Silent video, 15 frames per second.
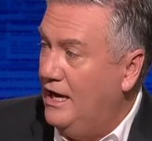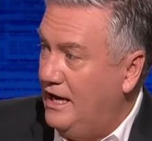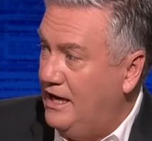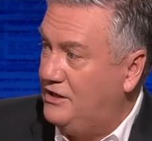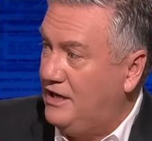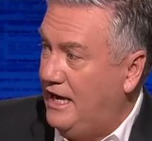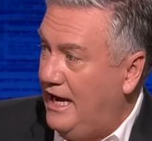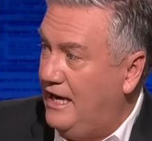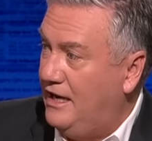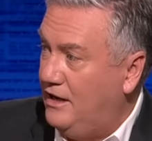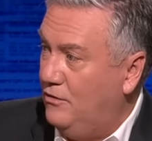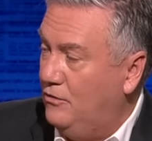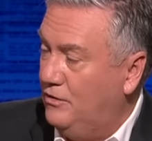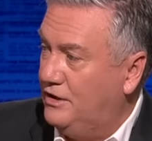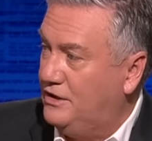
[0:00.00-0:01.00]
is ahead in
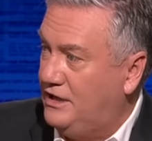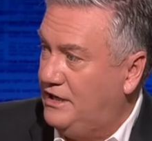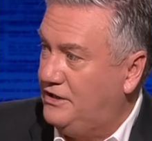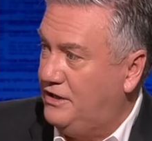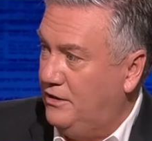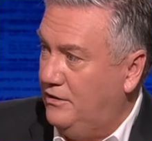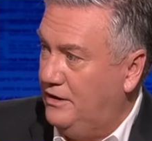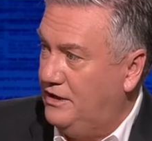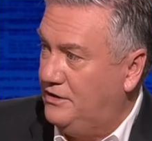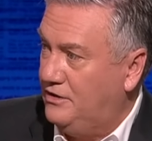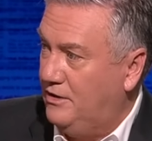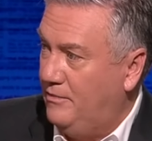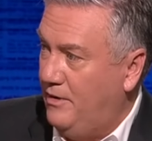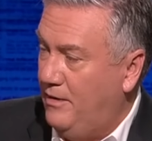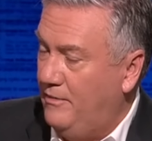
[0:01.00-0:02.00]
all the testing on this at
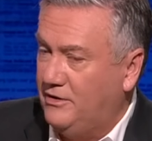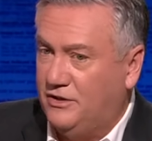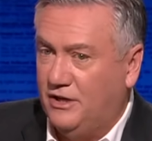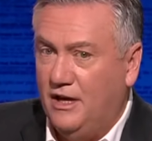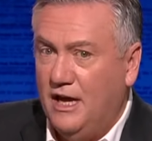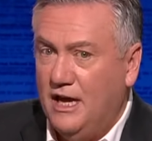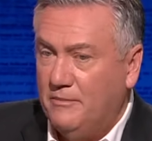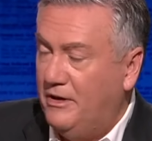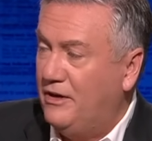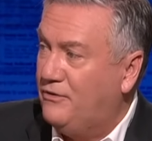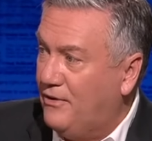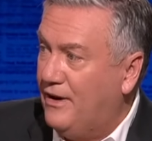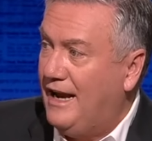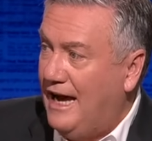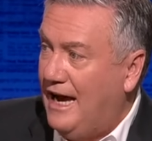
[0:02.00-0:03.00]
the moment. So been
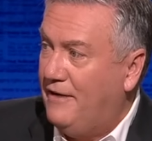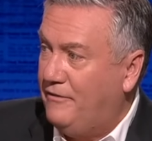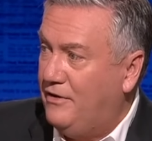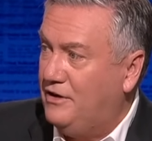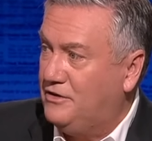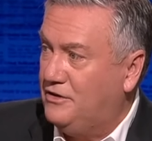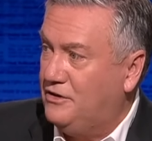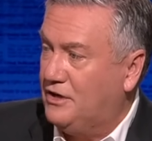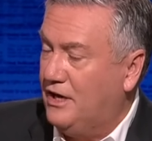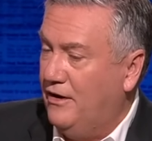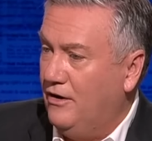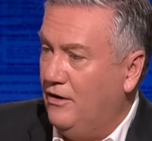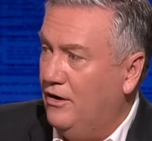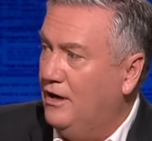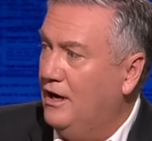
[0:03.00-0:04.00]
3.5 years this
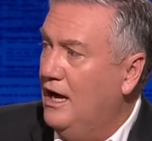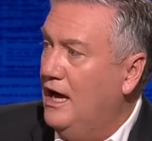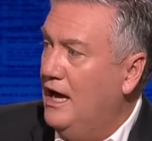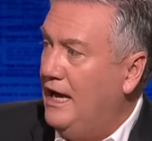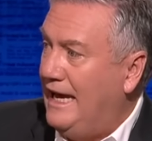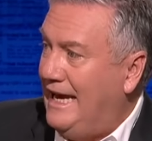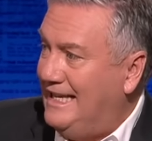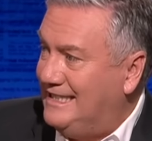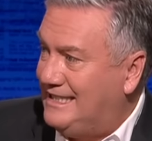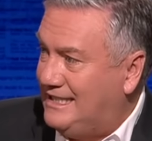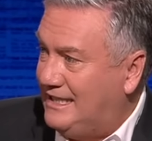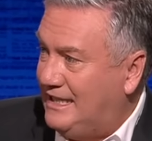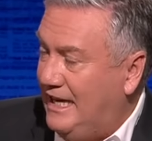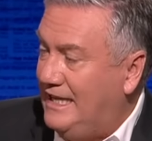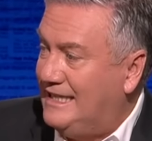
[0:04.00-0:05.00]
going on.
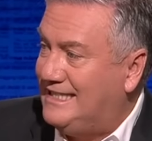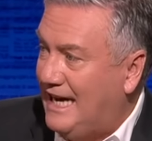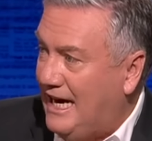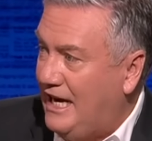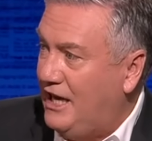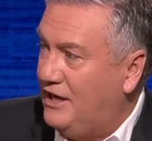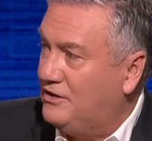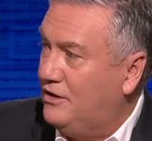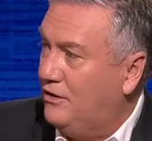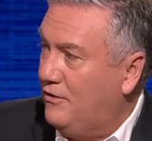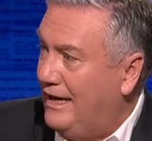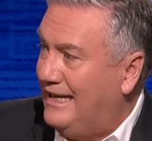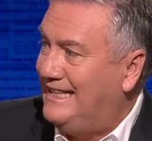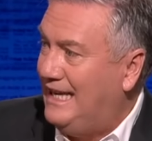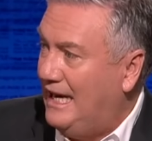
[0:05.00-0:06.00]
Instantaneous, the
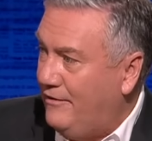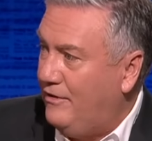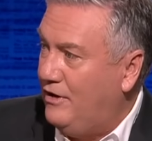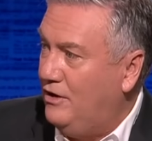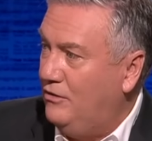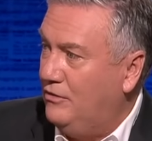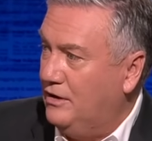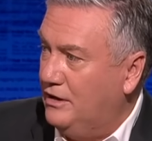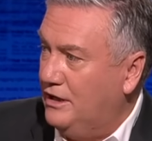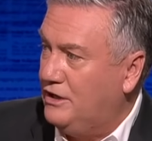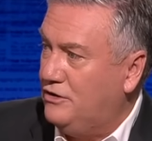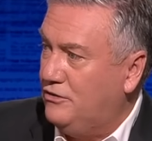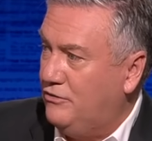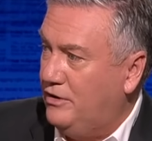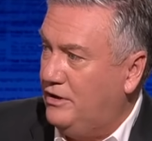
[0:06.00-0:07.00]
great David Hill, the
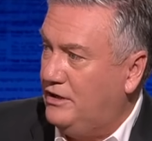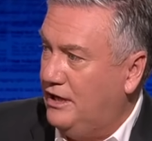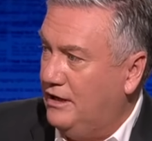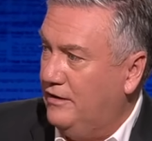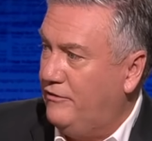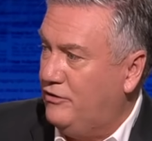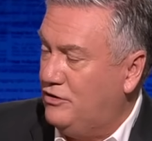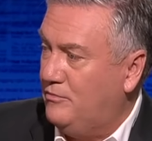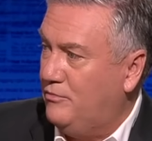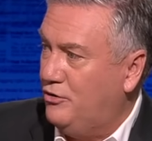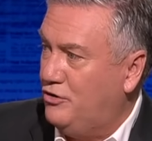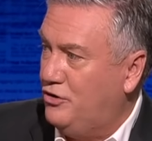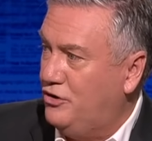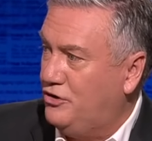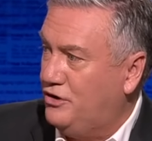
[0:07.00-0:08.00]
legendary television
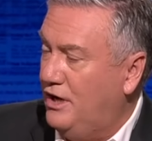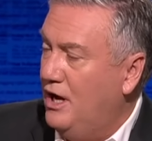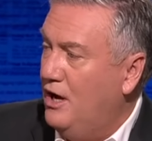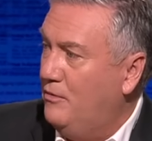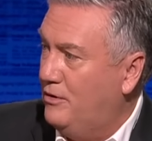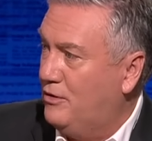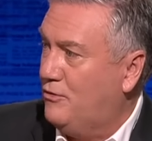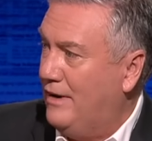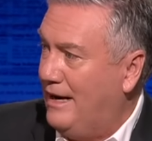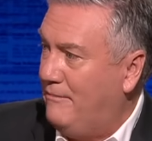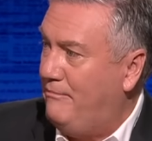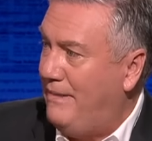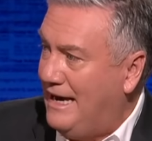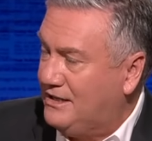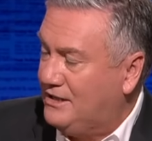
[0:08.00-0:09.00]
producer with
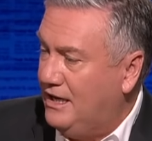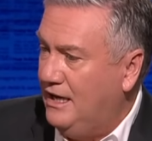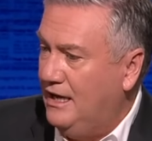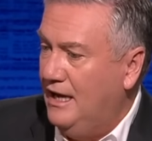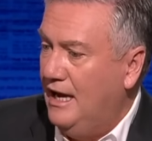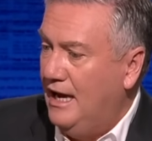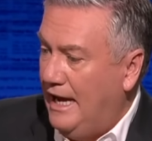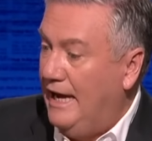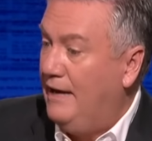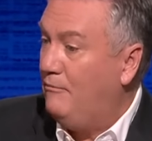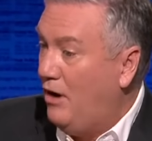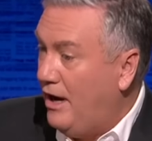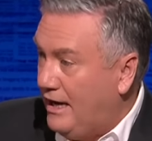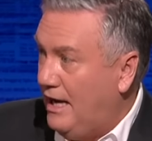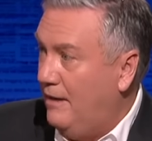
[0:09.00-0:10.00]
Greg Basser,
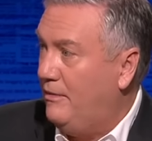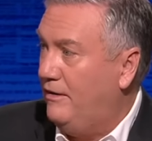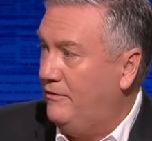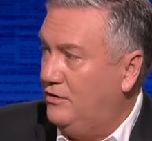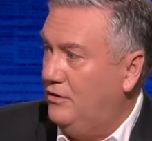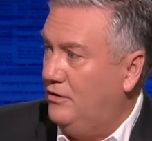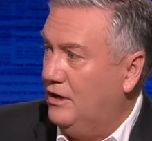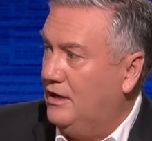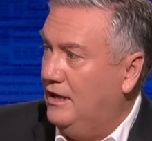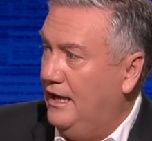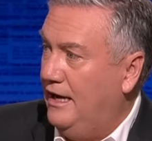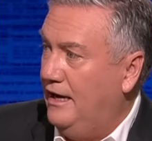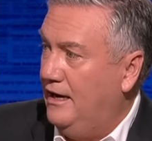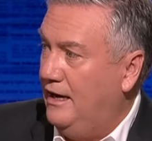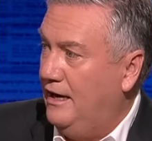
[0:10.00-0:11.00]
and my company to
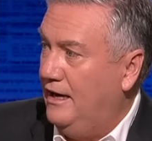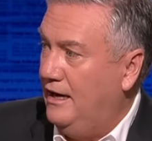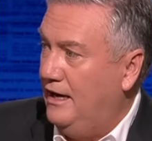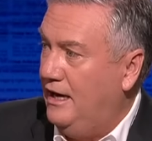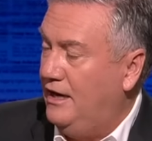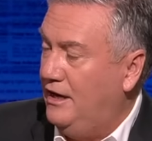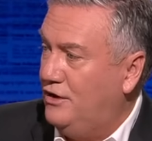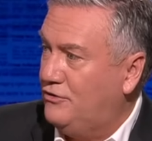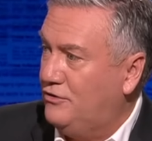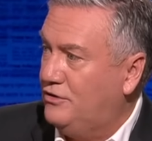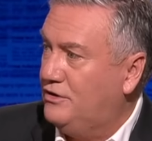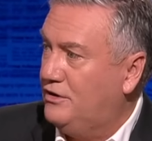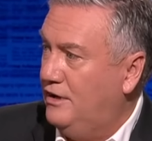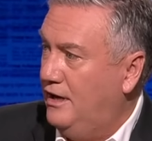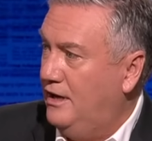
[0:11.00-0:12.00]
declare an
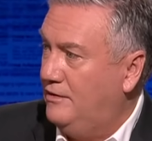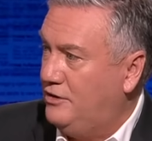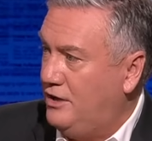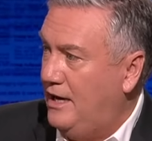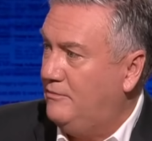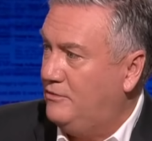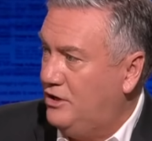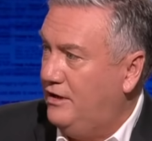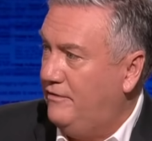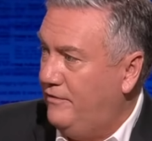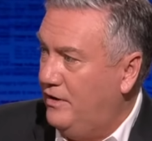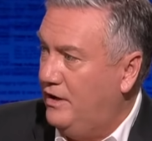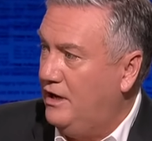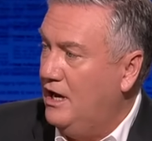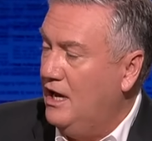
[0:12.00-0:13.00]
interest, Jam
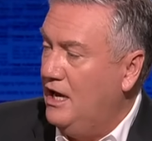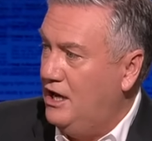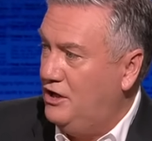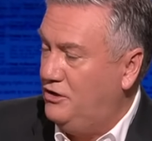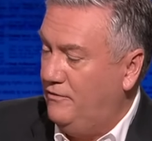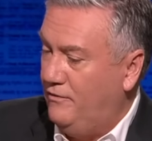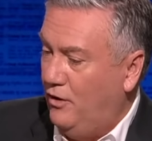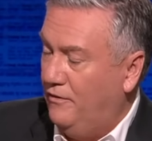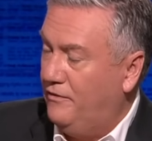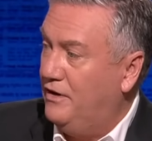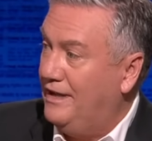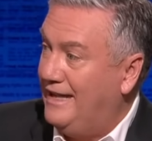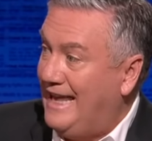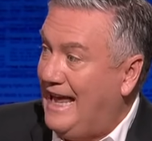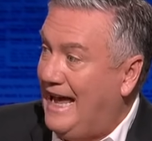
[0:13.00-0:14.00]
TV, is involved
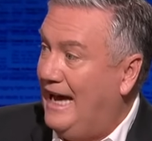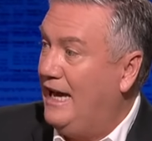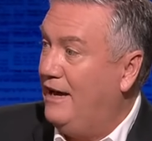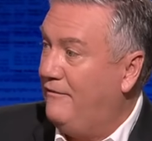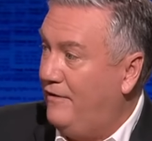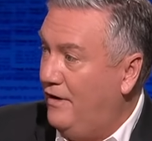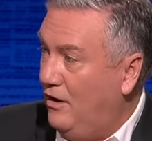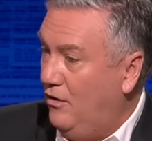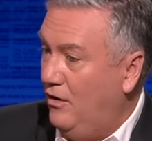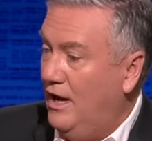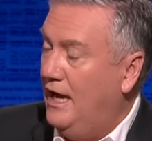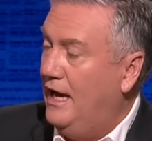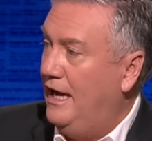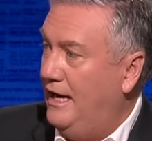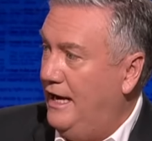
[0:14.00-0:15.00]
in it. The AFL
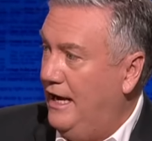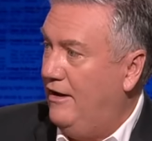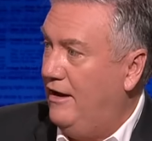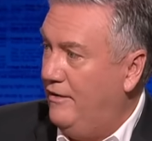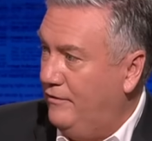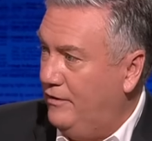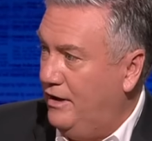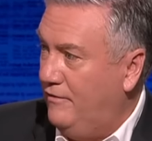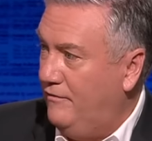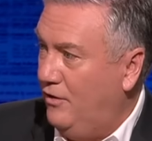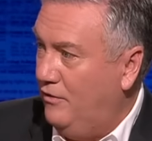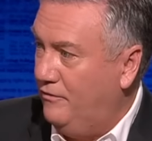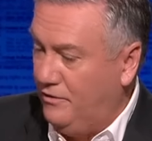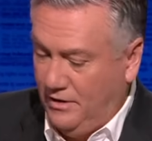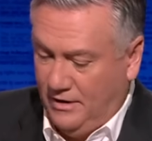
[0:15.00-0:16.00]
are now heavily
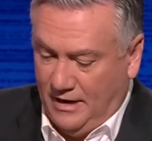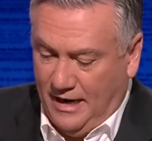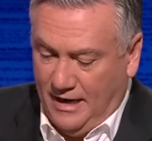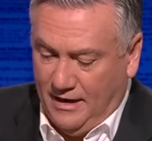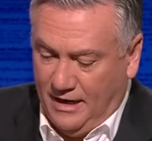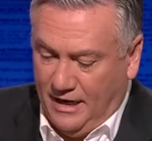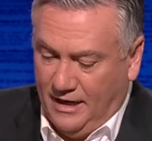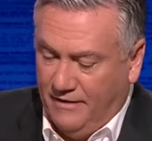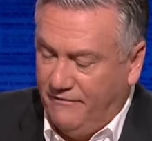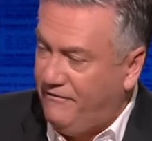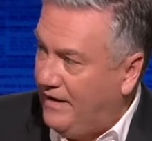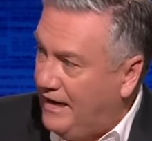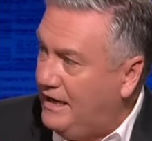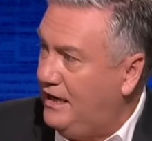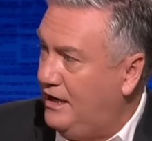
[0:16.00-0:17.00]
involved in it and in the
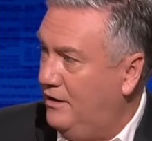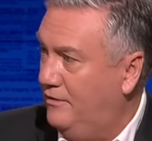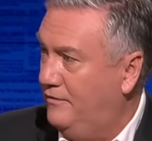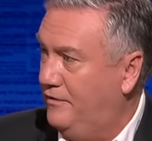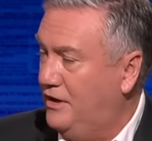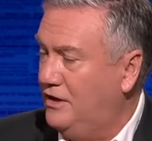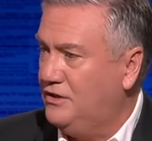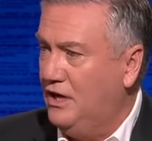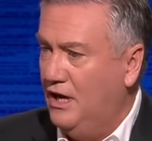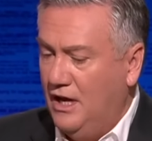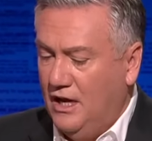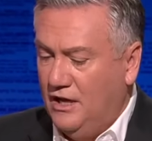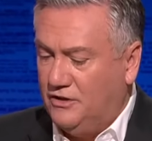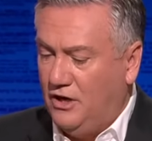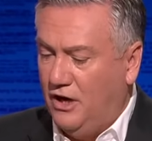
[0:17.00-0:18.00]
funding of this.
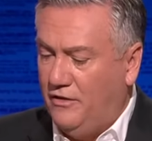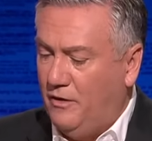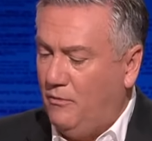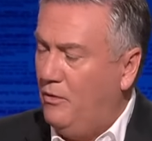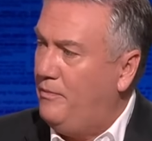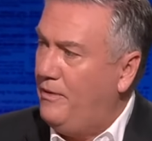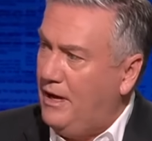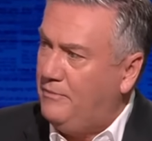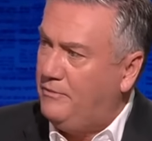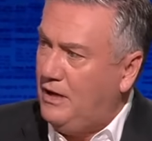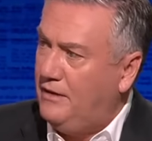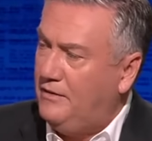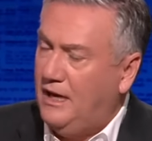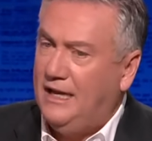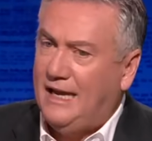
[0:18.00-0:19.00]
So that will be,
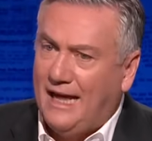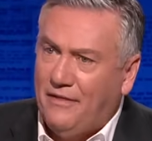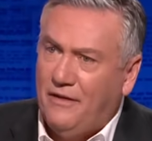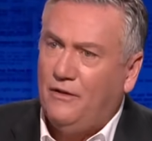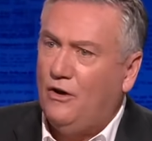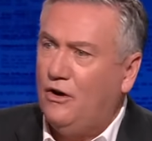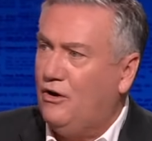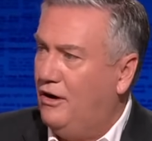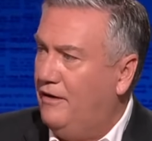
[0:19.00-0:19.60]
and the other knock-on